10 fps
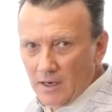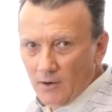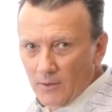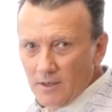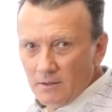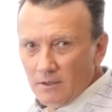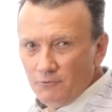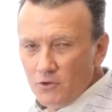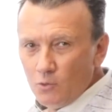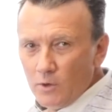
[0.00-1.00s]
area,
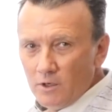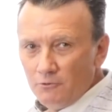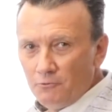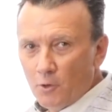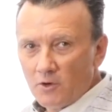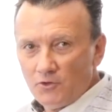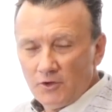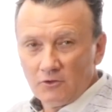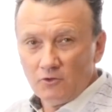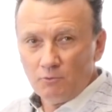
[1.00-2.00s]
if you will. 4 to
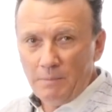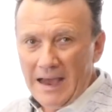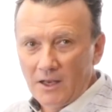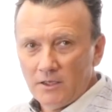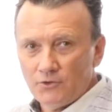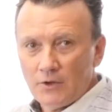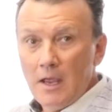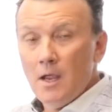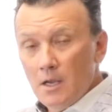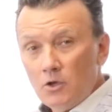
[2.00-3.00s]
6 is balanced.
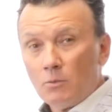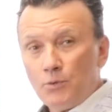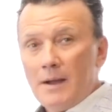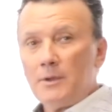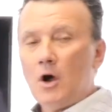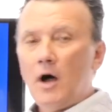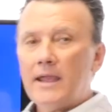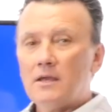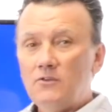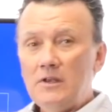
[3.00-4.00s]
Probably
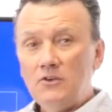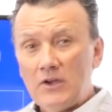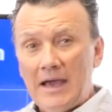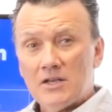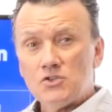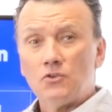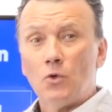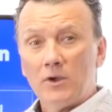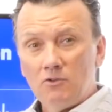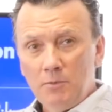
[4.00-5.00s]
high-end detached is
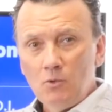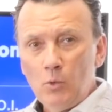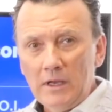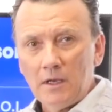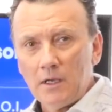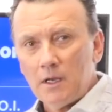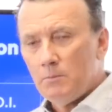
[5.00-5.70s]
going to be weakening